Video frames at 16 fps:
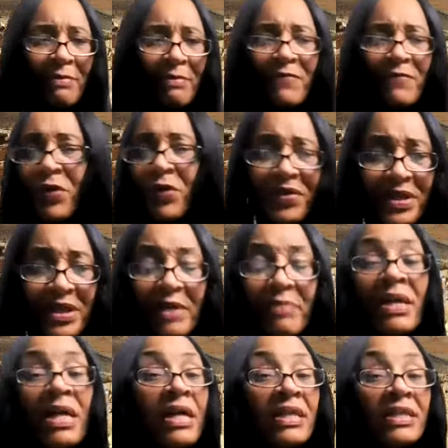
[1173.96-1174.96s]
before
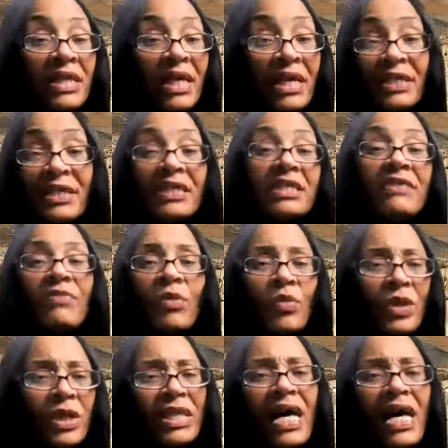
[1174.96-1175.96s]
them, they didn't
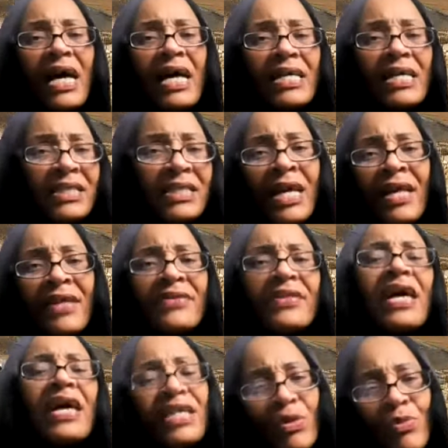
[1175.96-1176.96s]
even realize
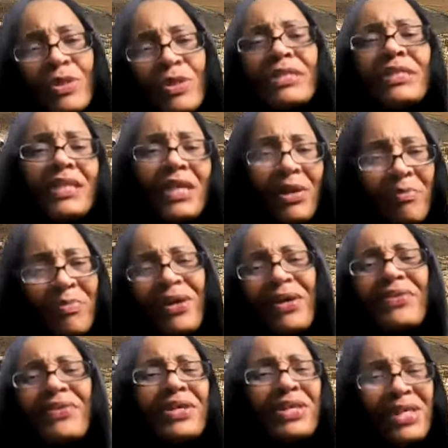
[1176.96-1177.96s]
that it was their
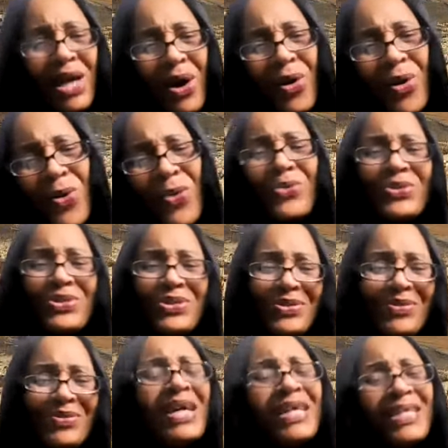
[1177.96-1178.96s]
brother
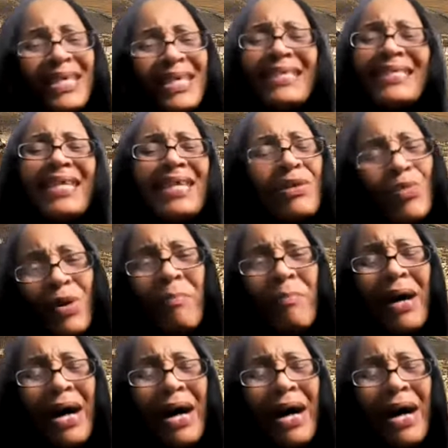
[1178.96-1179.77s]
Jehoshaphat that they were